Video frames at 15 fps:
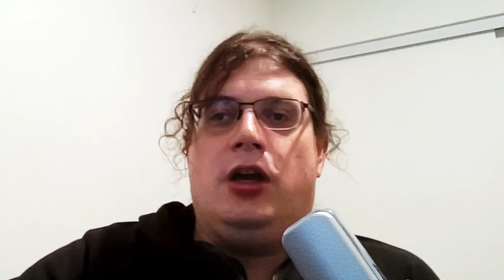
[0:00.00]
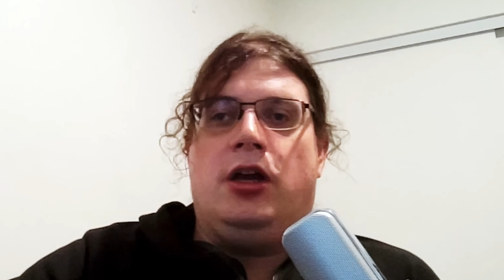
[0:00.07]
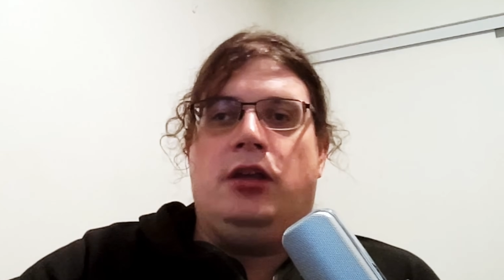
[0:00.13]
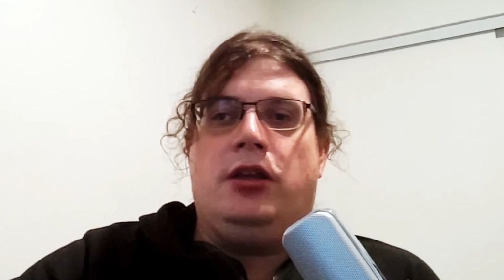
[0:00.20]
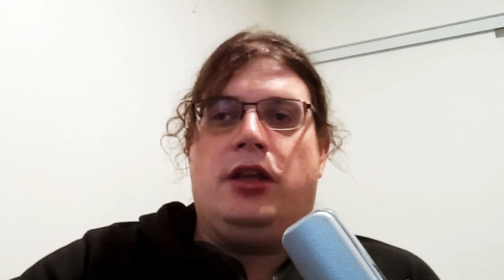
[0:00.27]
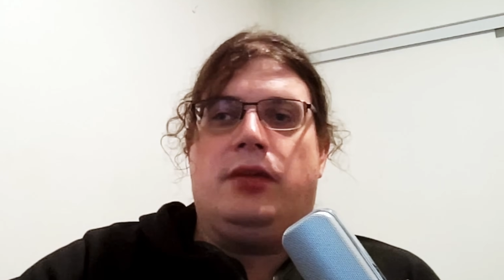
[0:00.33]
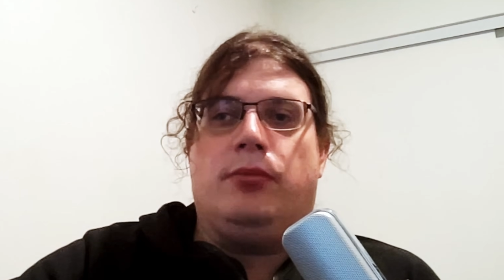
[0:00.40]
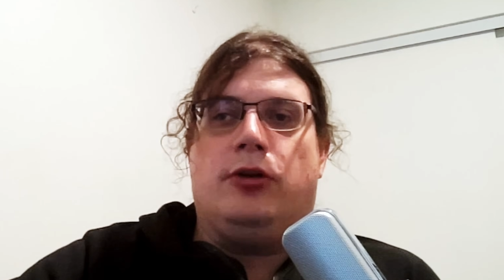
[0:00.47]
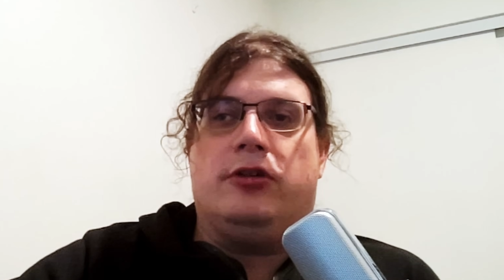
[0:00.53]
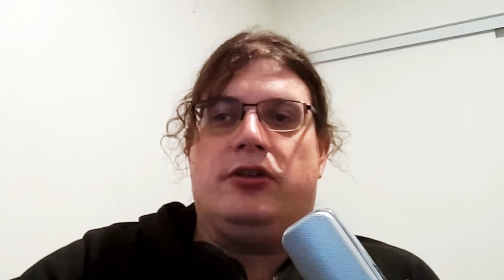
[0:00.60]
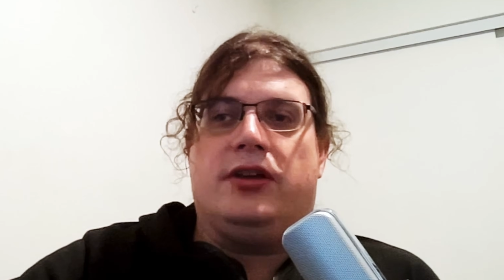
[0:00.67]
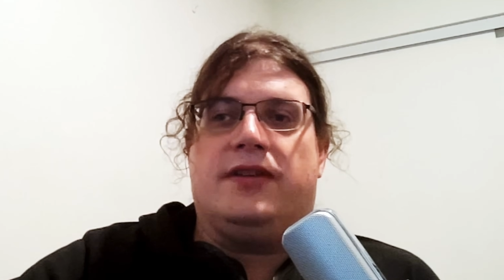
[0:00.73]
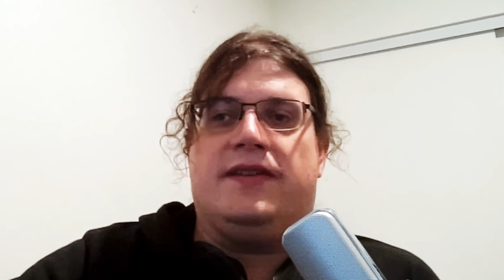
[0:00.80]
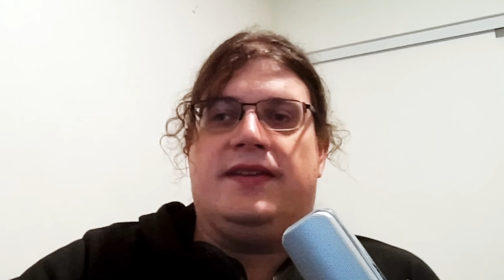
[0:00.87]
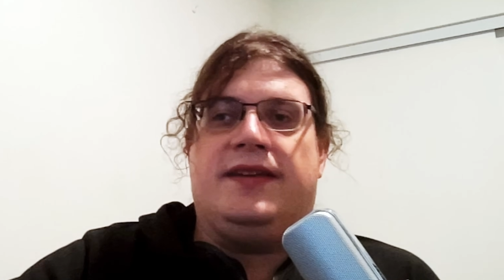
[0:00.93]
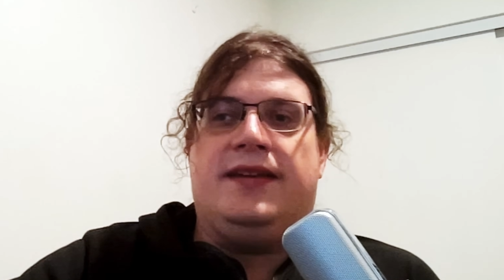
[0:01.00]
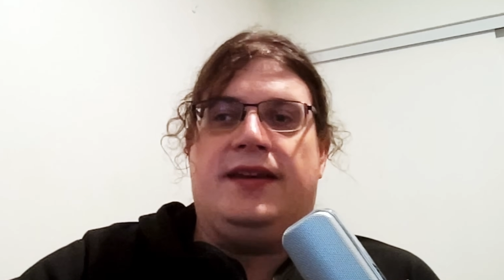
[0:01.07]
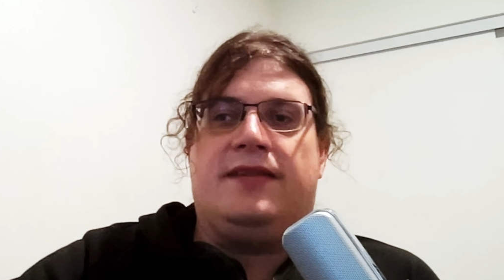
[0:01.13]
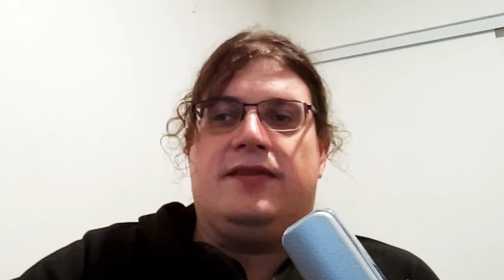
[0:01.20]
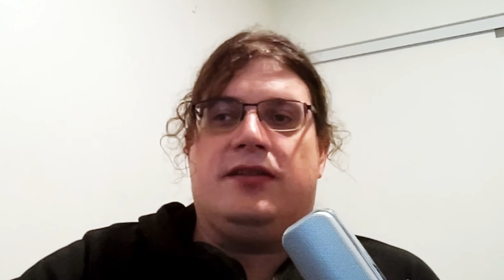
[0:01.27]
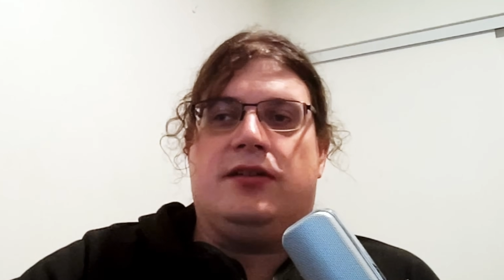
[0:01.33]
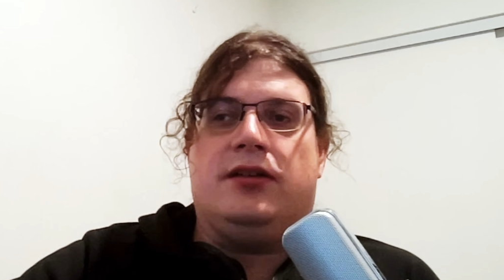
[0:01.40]
unlike Multics, the
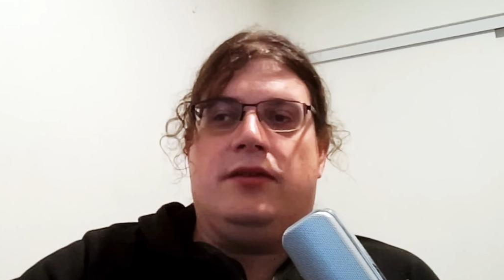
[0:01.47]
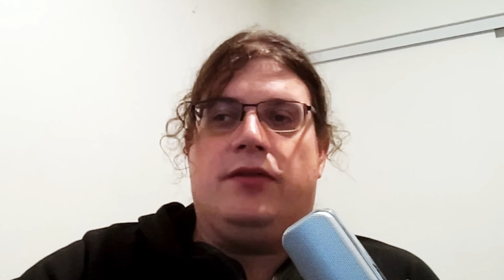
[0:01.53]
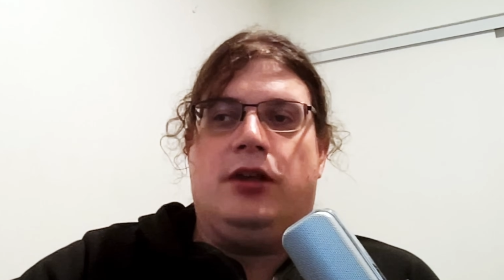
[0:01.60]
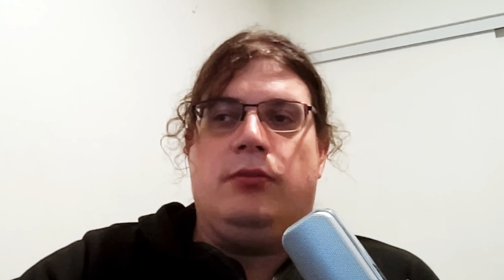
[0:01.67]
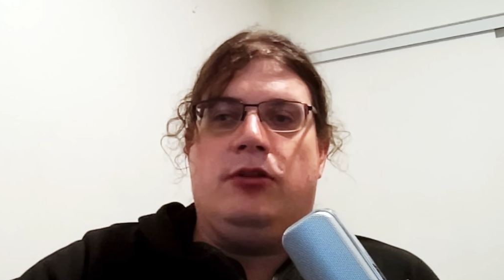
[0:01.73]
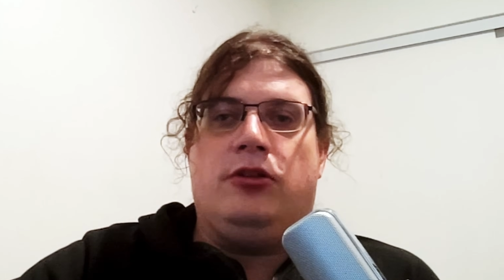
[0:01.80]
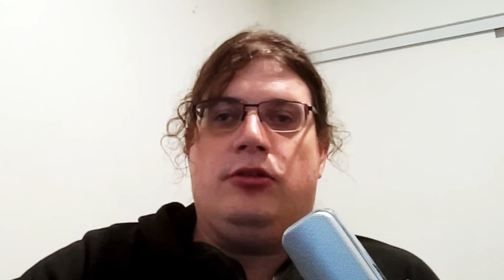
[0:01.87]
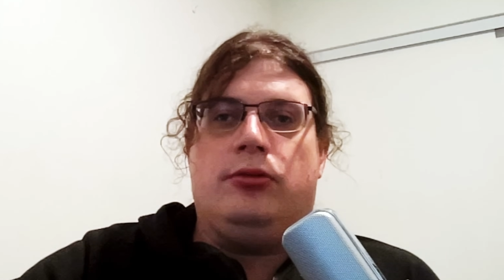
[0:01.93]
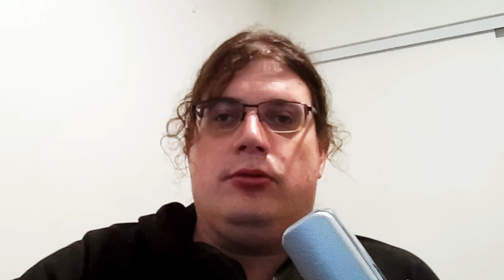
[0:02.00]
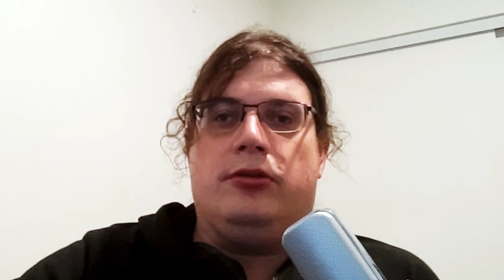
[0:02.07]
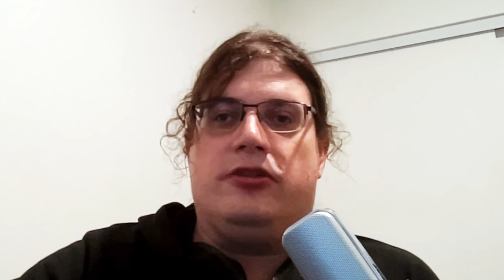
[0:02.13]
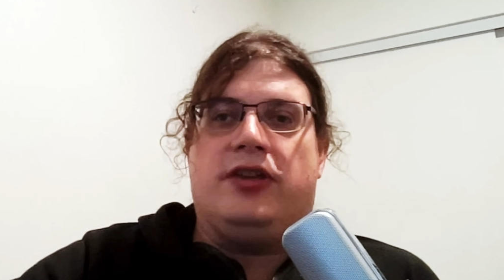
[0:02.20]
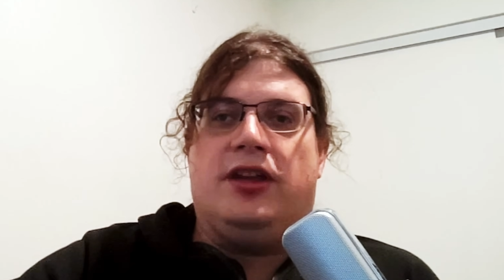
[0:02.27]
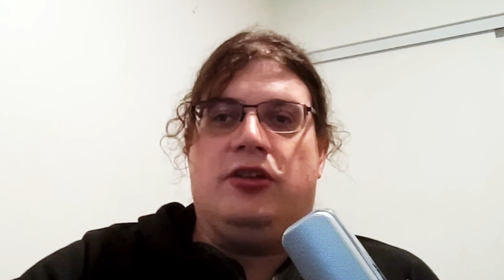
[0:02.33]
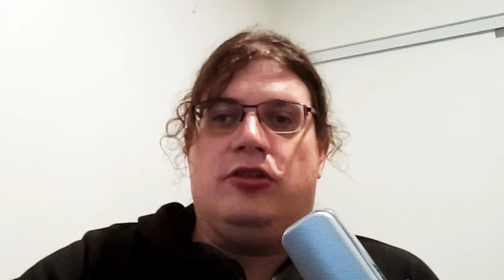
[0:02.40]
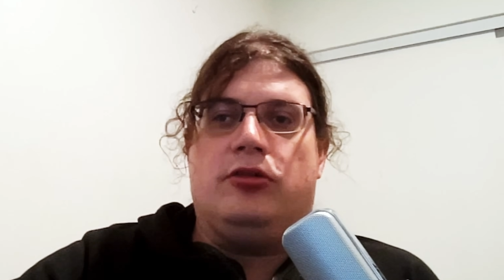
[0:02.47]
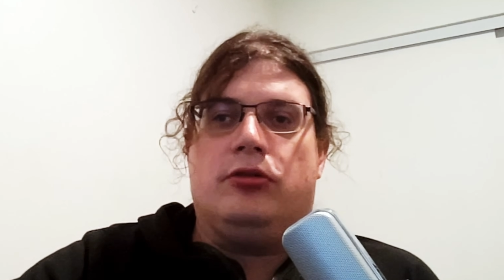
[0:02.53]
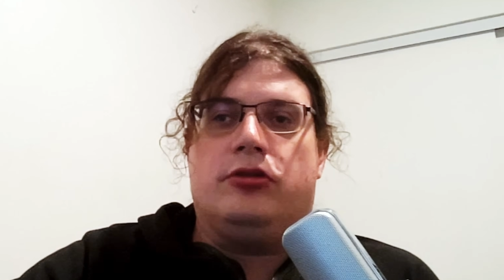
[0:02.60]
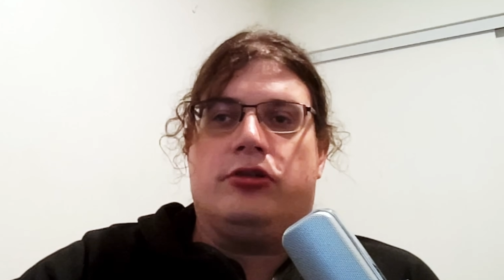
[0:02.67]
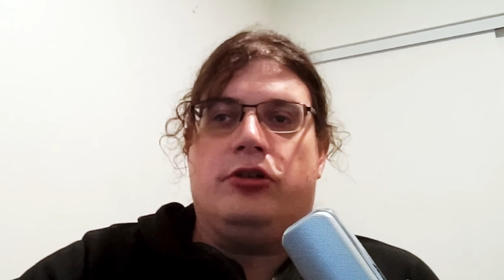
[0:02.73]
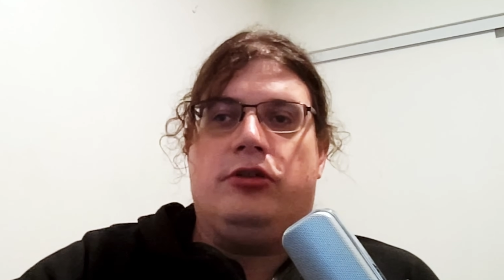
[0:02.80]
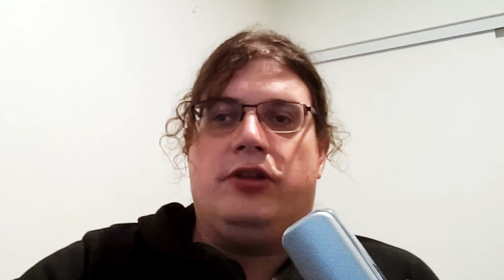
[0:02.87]
necessary development tools and
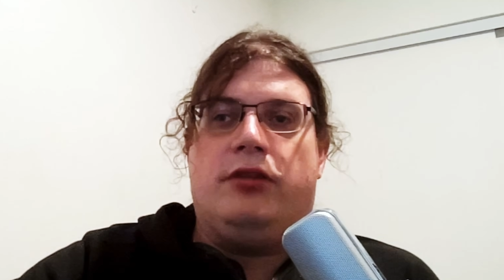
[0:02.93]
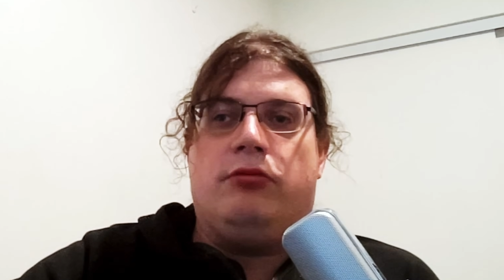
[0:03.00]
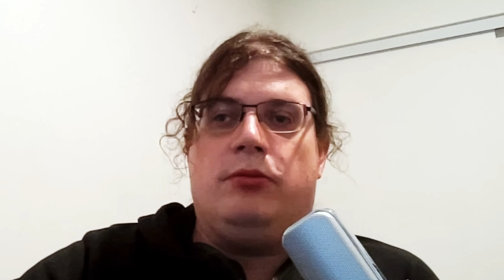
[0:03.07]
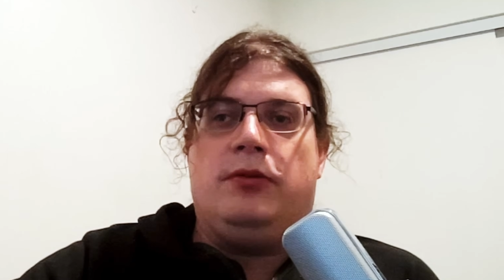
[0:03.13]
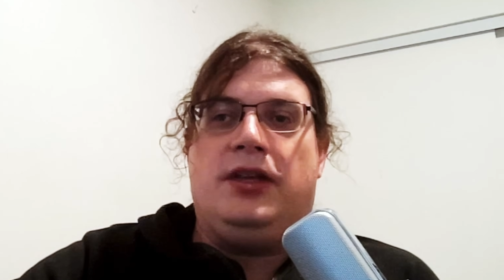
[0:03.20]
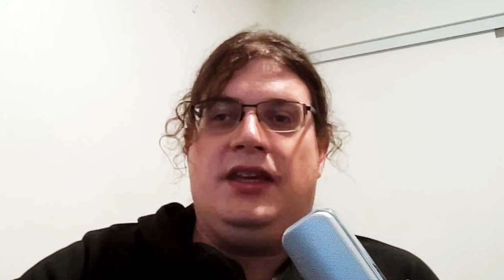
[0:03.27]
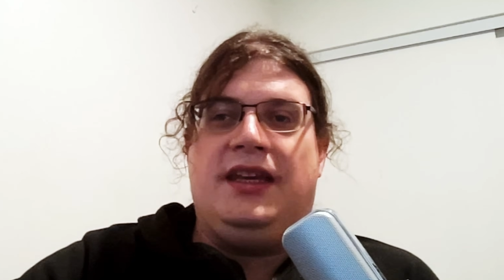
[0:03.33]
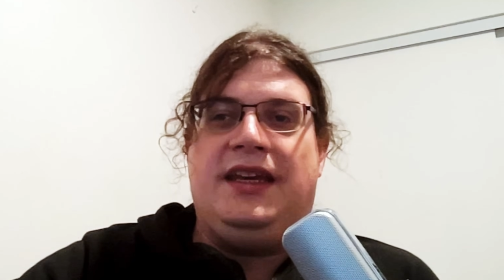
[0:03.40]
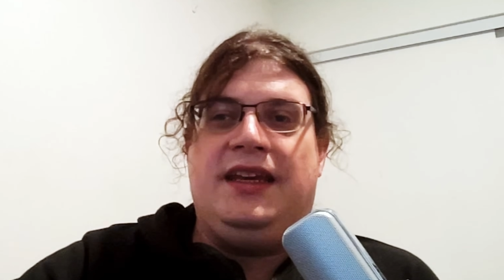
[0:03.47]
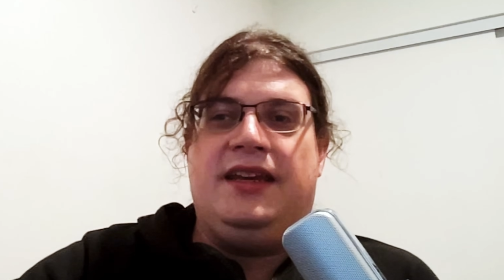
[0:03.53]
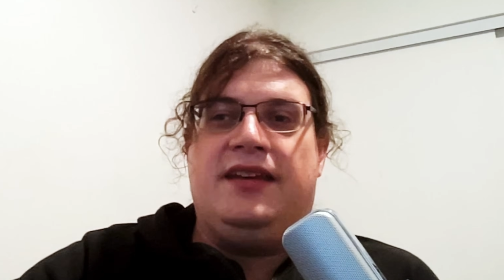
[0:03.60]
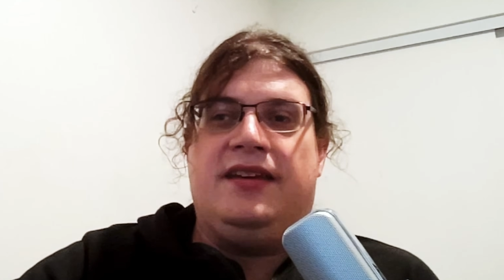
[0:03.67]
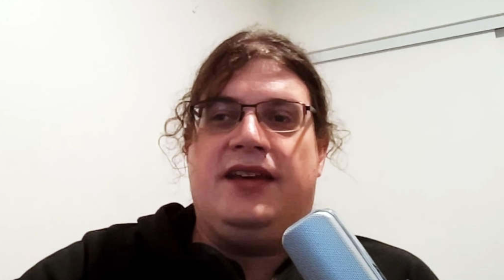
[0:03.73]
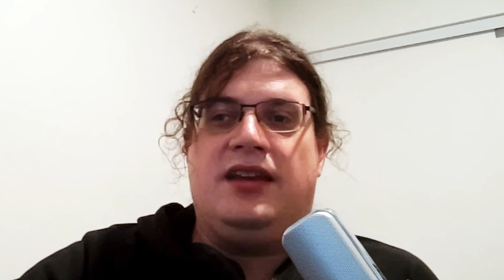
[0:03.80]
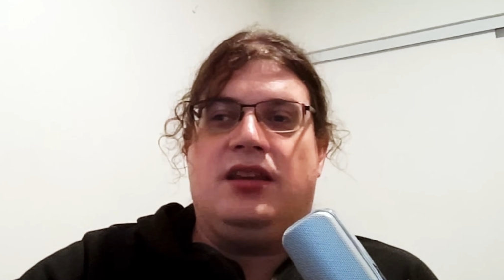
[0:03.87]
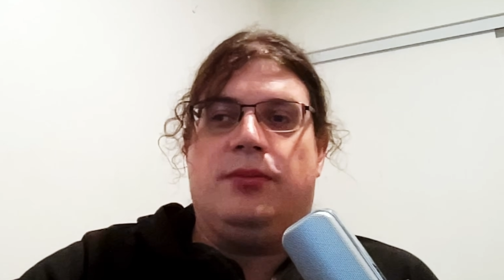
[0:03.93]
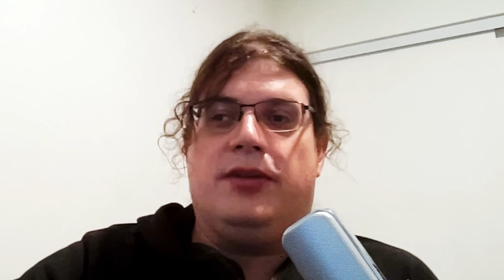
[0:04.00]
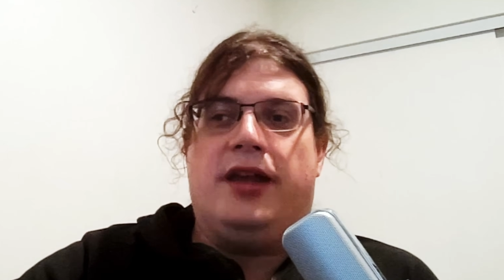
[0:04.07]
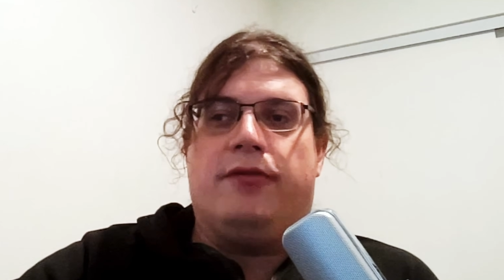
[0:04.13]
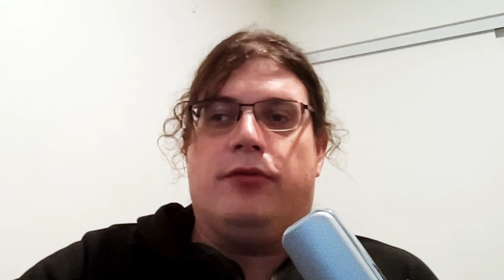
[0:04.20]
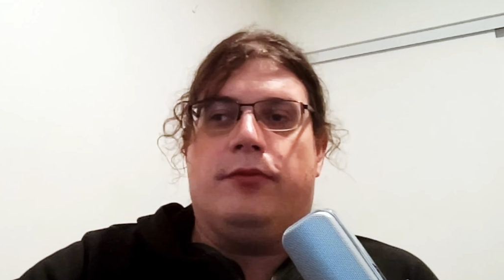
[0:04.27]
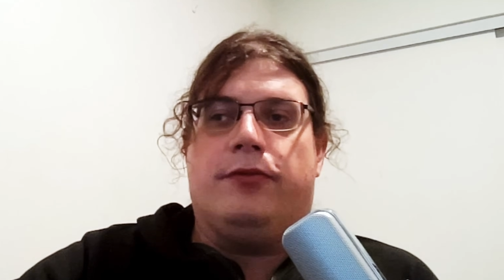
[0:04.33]
source code that would be needed to take the platform